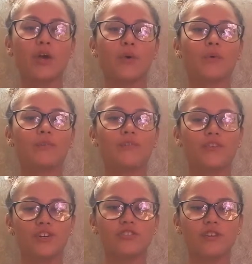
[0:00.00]
We will
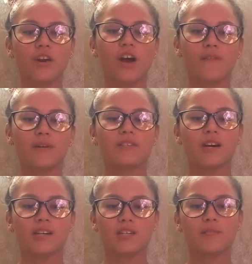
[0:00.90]
first start off by
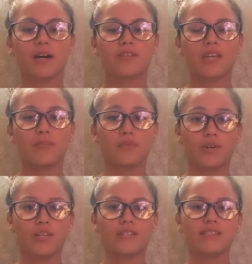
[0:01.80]
talking about type
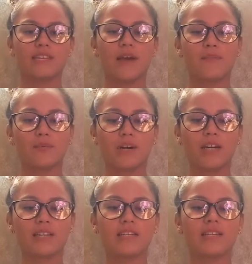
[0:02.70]
1. Type
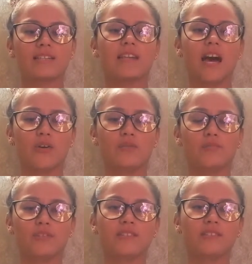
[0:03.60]
1 is an
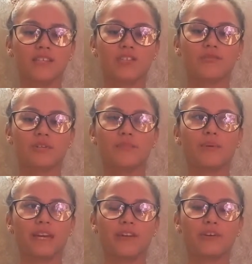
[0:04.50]
autoimmune disease where the
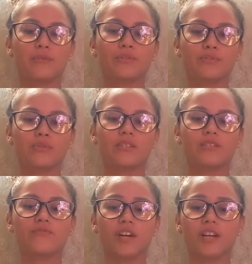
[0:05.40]
pancreas
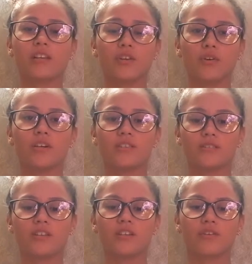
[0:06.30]
produces very little
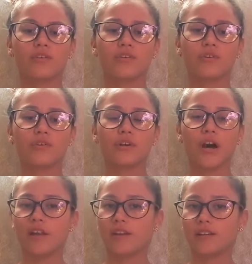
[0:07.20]
insulin or
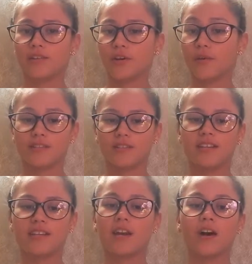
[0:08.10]
no
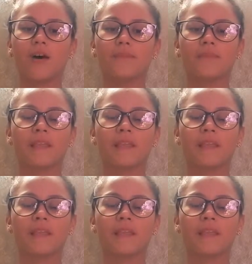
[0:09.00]
insulin at all.